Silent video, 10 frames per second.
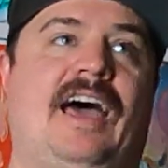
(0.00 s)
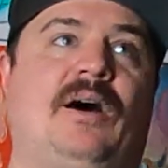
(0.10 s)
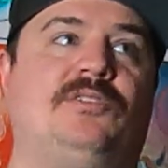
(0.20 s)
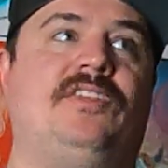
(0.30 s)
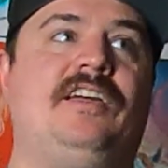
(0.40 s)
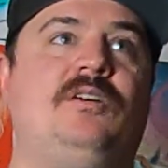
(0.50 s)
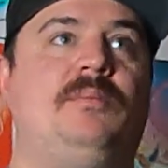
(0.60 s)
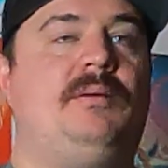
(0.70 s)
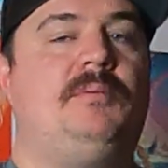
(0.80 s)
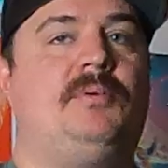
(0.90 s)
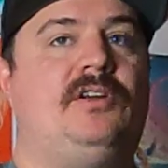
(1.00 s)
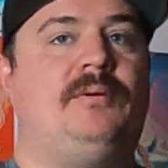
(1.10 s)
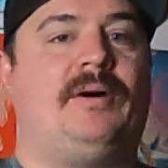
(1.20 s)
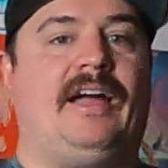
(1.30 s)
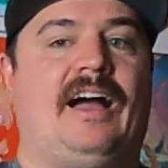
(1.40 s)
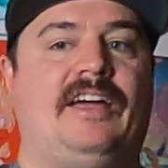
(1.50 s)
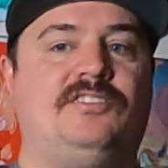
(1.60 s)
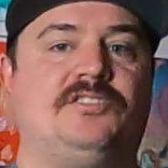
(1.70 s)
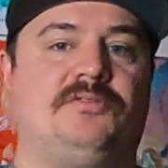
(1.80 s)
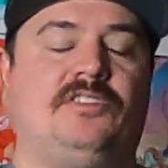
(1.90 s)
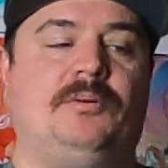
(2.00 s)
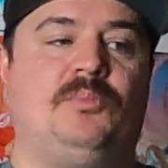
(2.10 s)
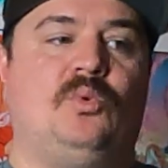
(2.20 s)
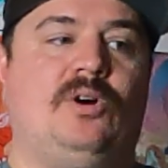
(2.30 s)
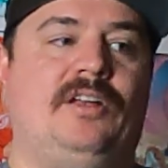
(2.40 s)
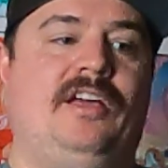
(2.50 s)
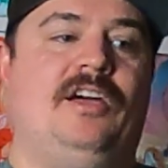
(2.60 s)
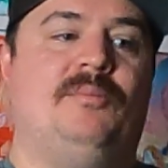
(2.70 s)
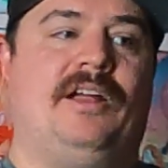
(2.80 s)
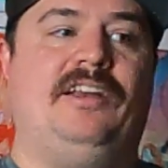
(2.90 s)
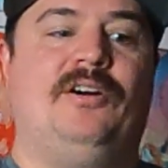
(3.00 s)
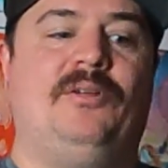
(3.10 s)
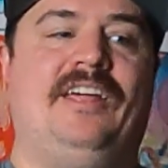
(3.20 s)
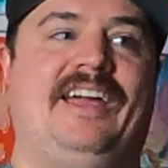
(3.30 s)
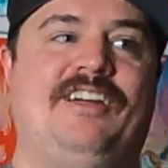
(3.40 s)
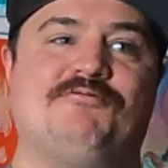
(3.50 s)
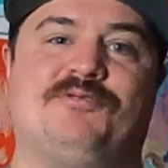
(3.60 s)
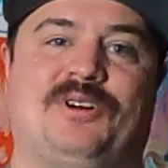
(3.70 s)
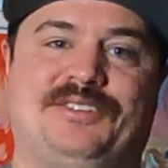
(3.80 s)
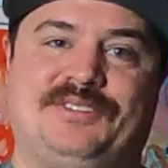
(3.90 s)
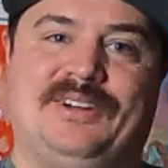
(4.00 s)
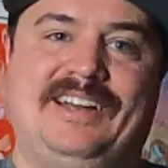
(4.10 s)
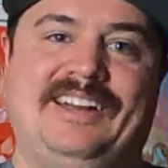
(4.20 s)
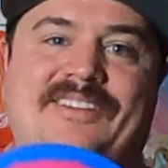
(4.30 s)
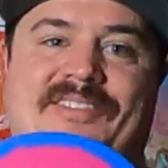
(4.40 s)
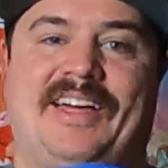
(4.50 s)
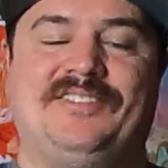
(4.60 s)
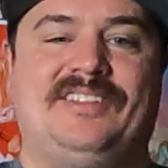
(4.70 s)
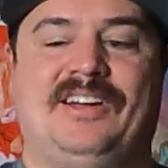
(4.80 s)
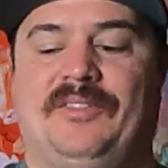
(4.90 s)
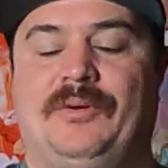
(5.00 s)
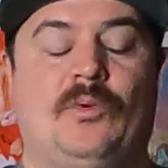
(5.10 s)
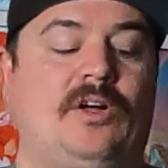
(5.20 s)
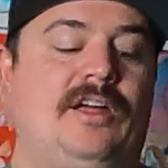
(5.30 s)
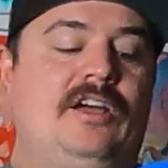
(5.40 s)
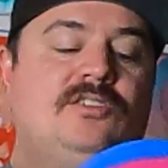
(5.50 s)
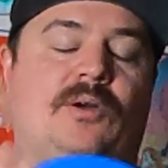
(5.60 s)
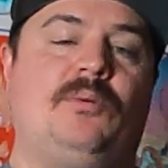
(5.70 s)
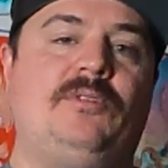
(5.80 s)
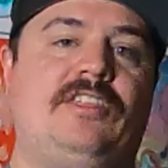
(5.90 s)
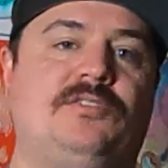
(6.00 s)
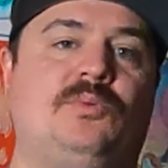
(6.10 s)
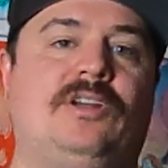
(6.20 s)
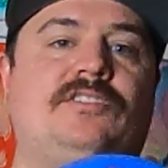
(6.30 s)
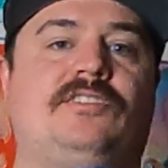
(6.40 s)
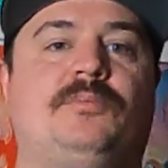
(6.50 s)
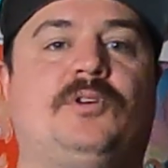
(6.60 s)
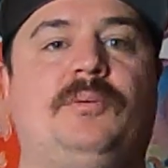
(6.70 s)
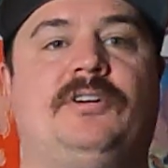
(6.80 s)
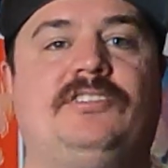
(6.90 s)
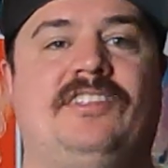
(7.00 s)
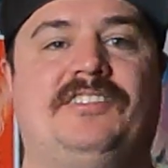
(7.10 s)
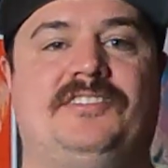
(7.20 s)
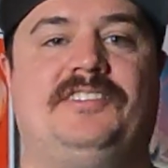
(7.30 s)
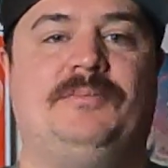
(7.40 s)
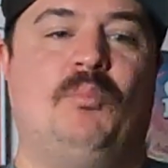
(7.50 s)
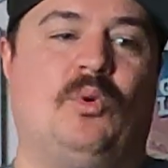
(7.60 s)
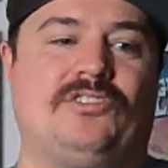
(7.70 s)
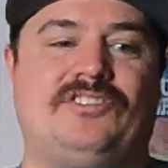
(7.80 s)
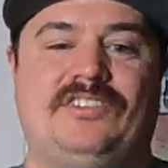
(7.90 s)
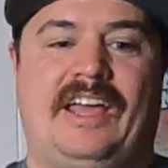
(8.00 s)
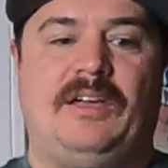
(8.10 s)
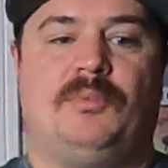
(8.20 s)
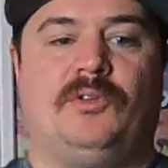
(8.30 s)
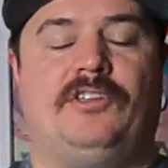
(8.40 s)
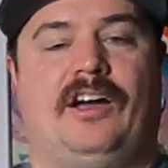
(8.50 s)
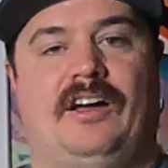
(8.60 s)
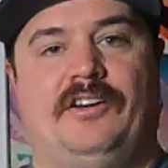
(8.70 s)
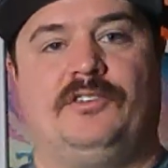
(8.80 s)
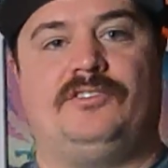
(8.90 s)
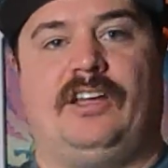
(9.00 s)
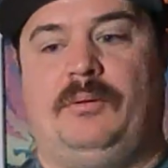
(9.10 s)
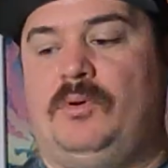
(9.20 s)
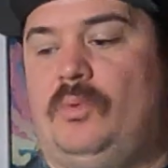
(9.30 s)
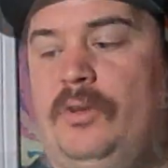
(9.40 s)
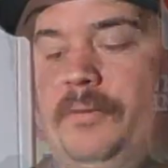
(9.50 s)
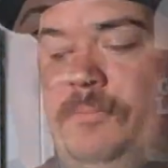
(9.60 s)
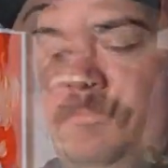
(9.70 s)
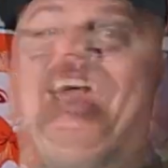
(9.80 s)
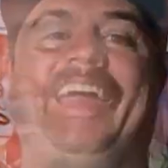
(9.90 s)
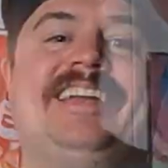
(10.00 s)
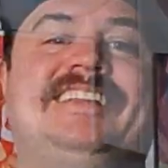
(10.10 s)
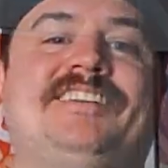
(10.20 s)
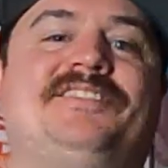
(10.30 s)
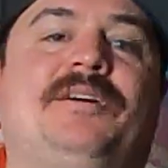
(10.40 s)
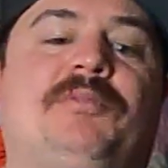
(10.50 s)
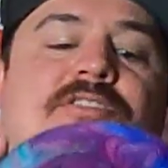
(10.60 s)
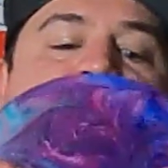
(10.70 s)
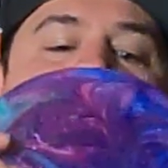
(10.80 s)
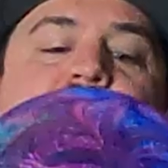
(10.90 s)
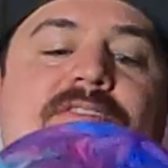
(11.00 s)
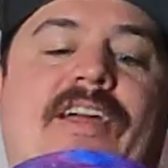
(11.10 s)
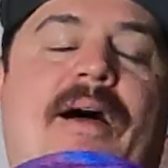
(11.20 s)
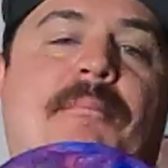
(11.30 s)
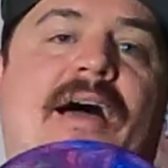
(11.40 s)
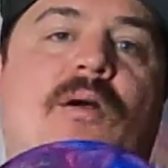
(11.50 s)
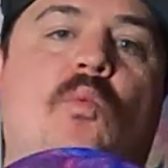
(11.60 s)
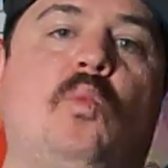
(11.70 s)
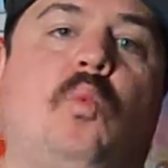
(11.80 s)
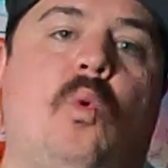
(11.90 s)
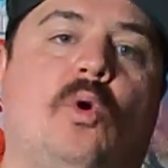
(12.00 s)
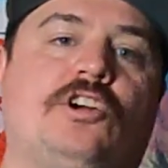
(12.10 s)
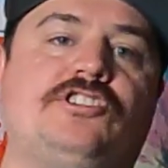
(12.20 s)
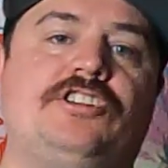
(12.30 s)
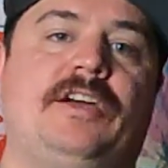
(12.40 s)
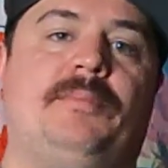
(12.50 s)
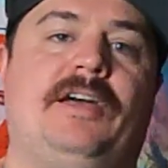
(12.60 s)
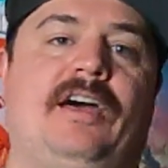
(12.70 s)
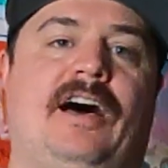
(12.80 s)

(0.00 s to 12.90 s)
I was thinking of maybe putting my hyzer flip one, but I know that I get frustrated if that's the only one. So I went with this one as it's pretty much the more stable to understable one. And disc number 3, we've got my Warship.